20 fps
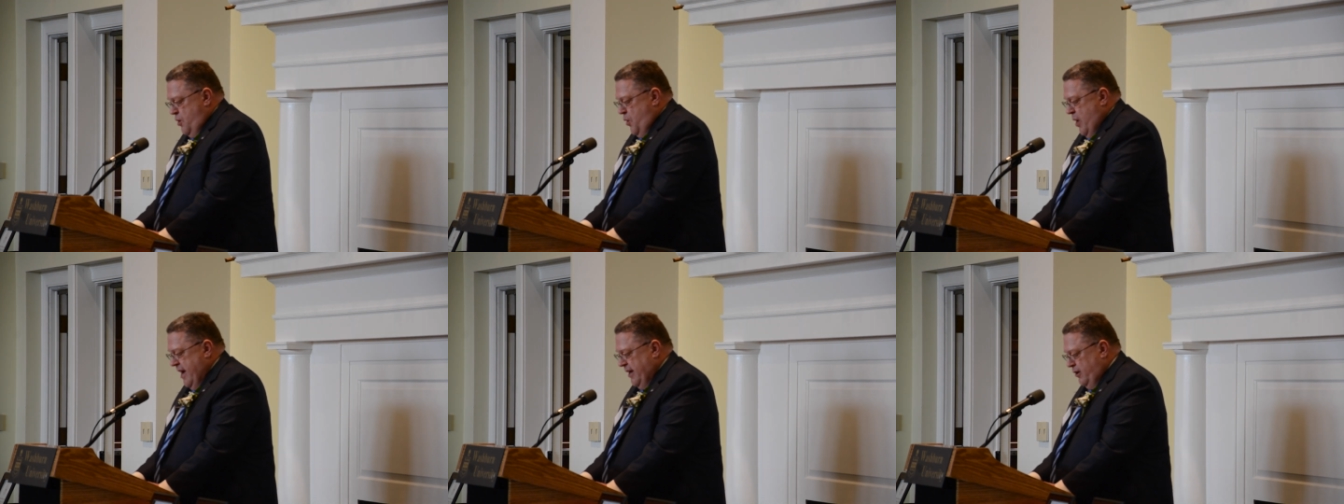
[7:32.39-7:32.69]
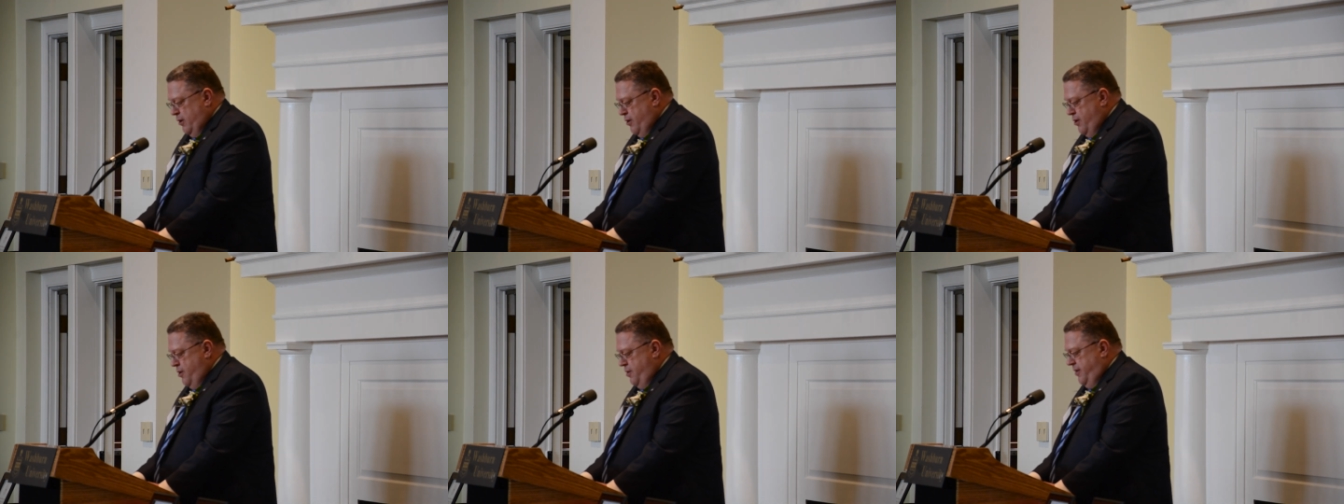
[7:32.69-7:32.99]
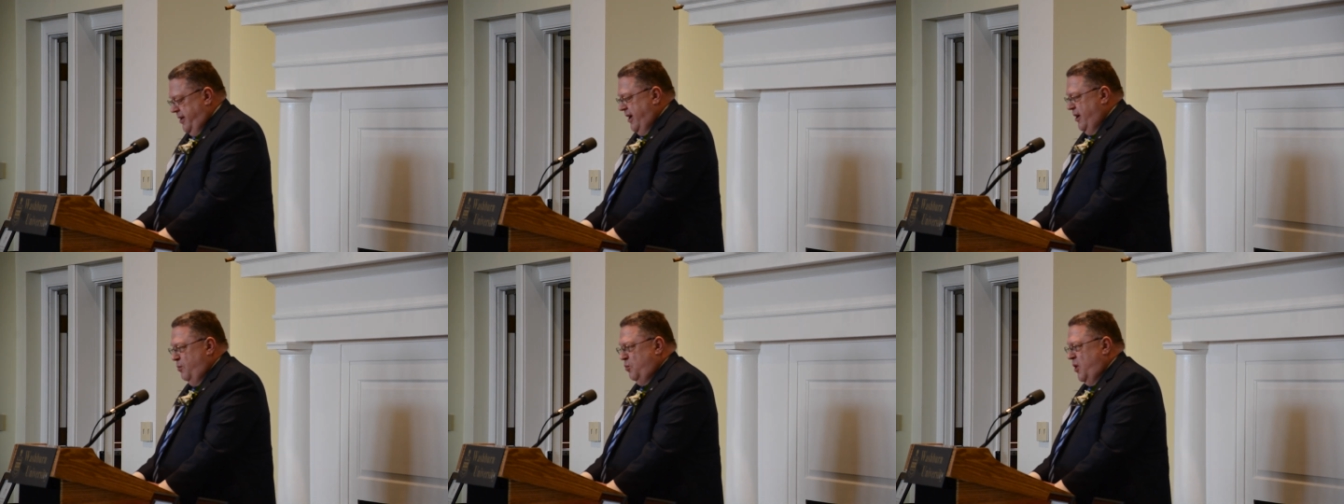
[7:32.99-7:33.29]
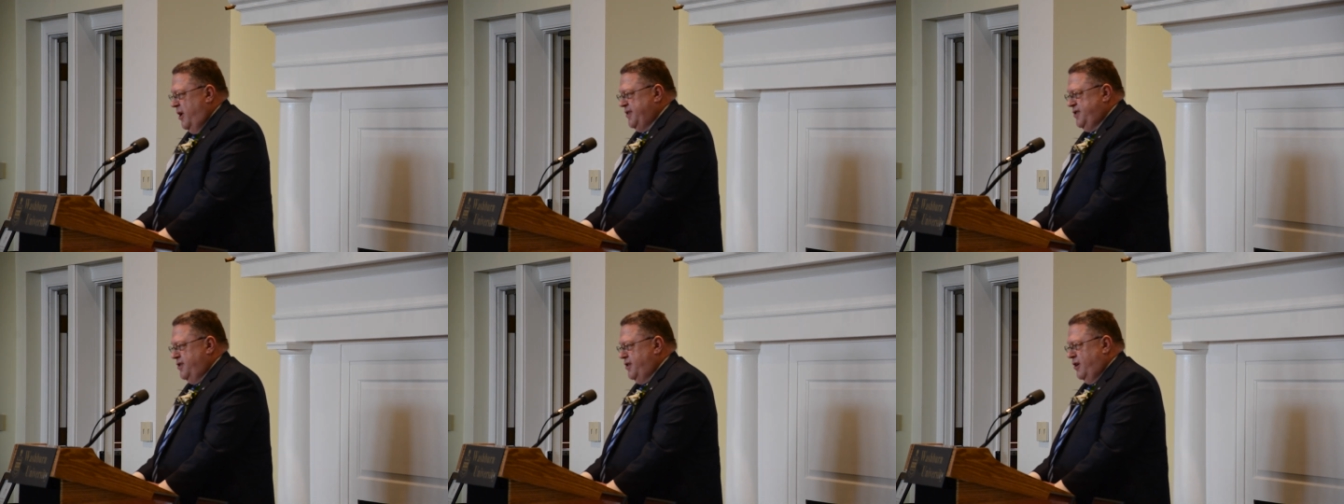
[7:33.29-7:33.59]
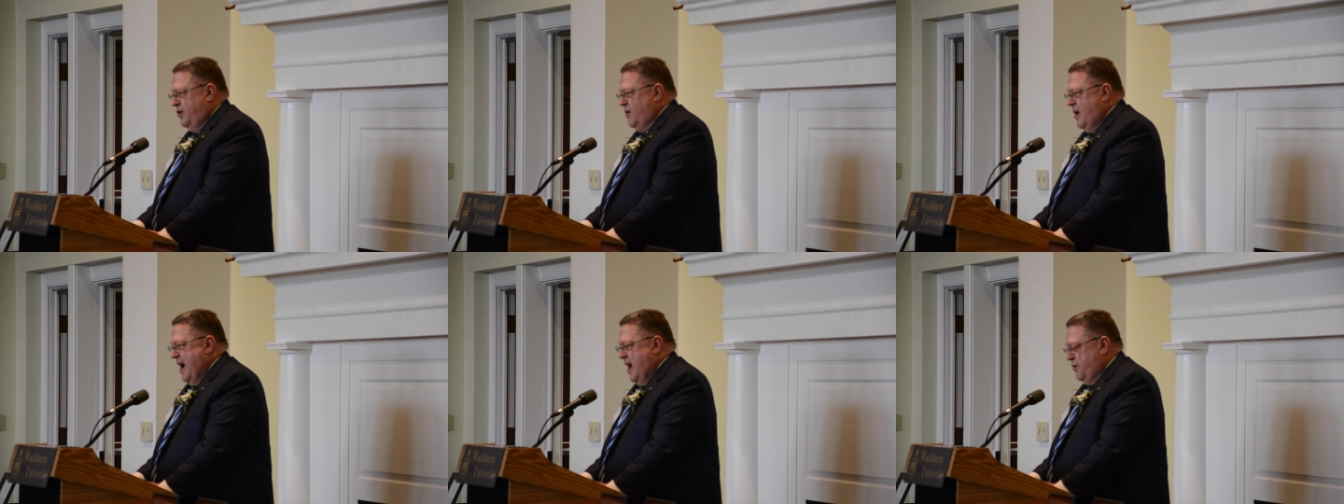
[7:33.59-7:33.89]
I learned he wasn't
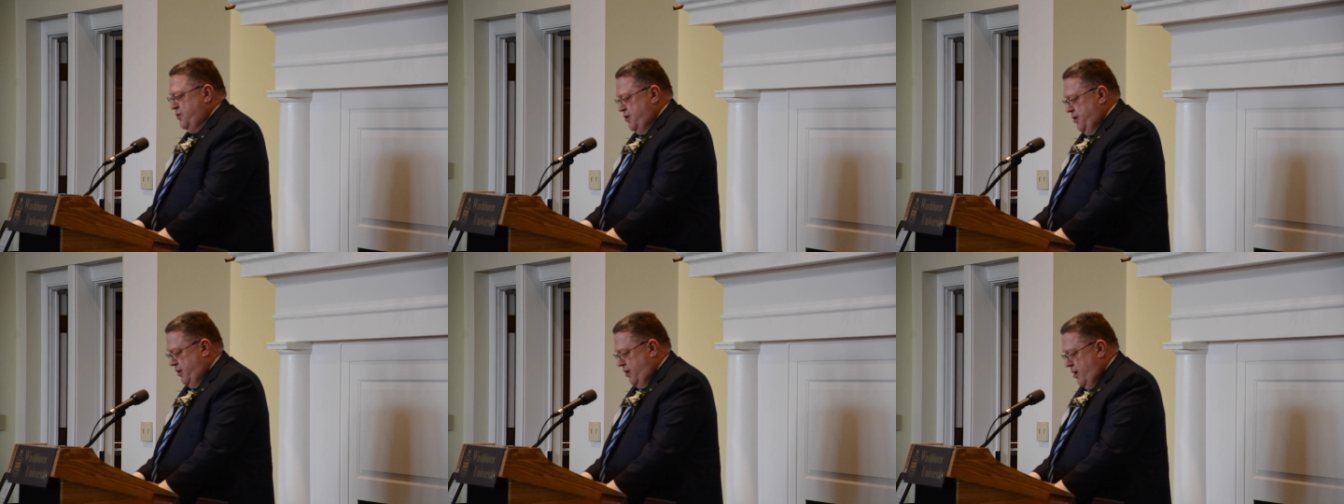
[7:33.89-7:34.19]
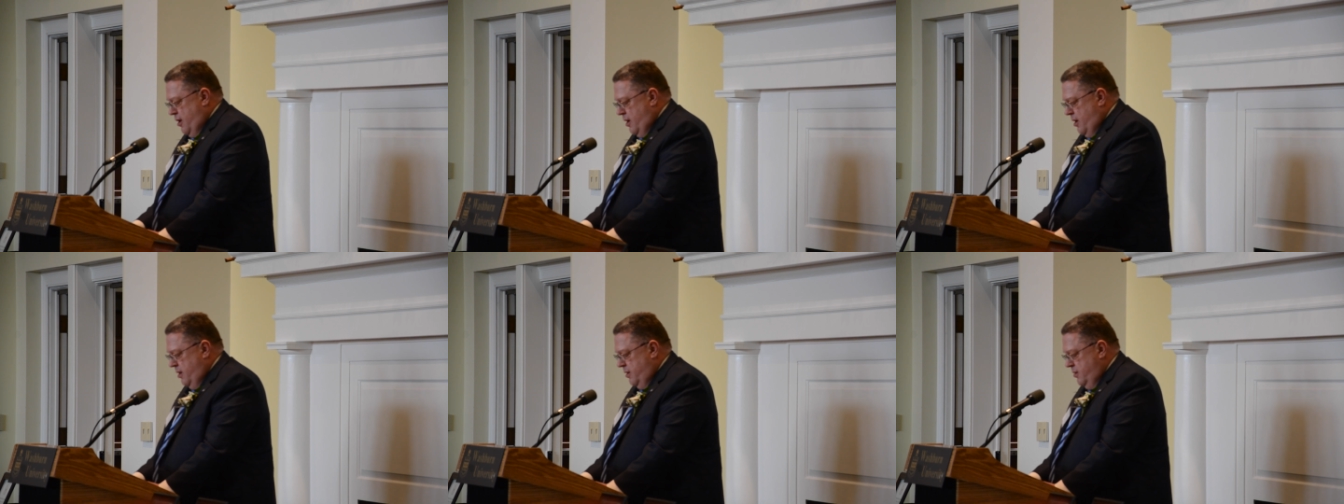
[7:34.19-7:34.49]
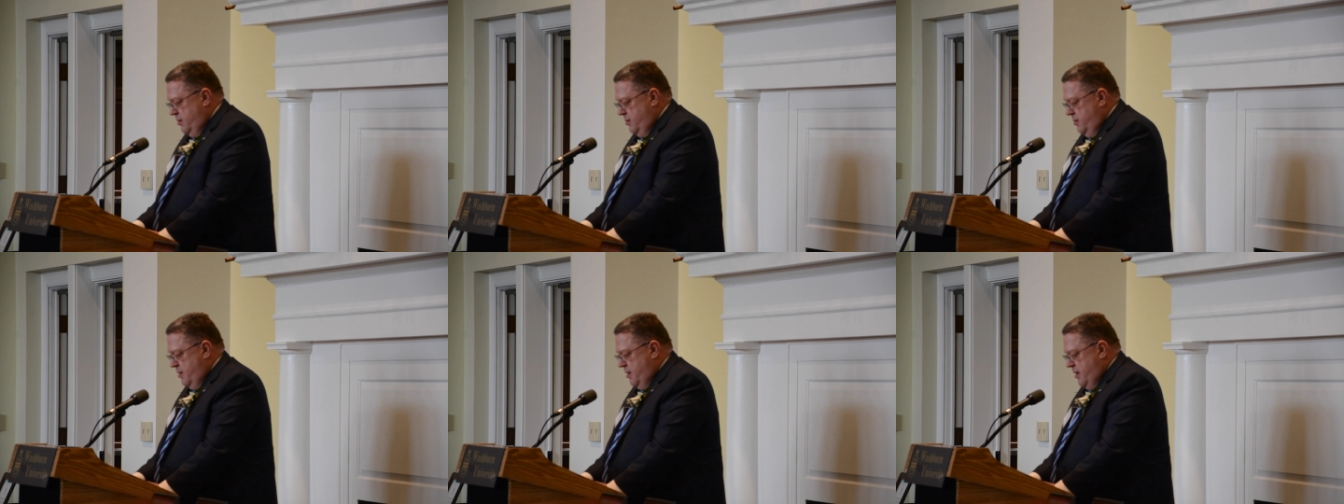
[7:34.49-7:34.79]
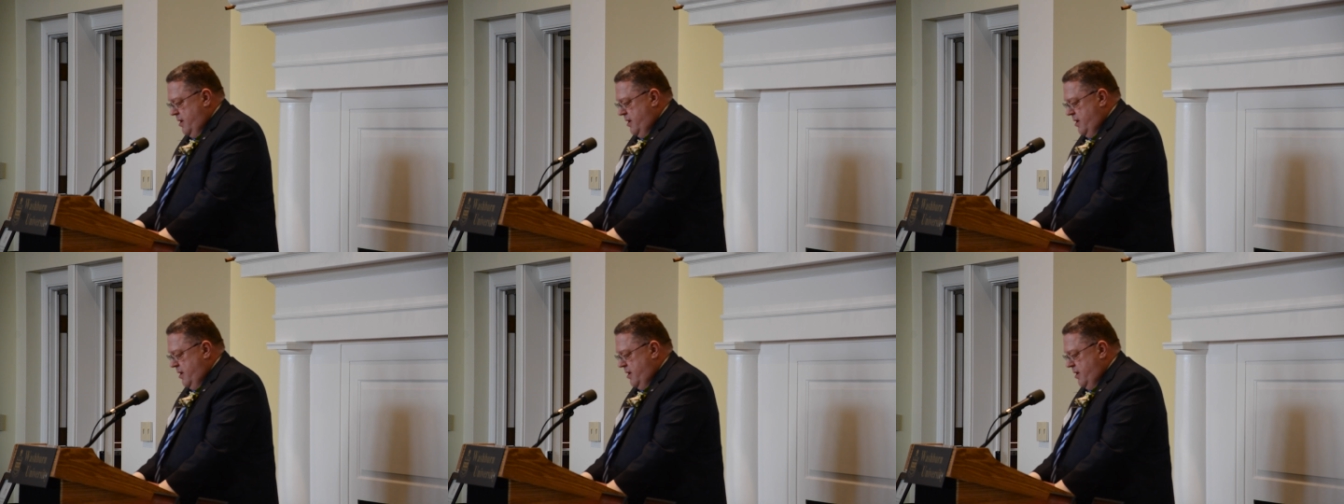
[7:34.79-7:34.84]
a grouch at all.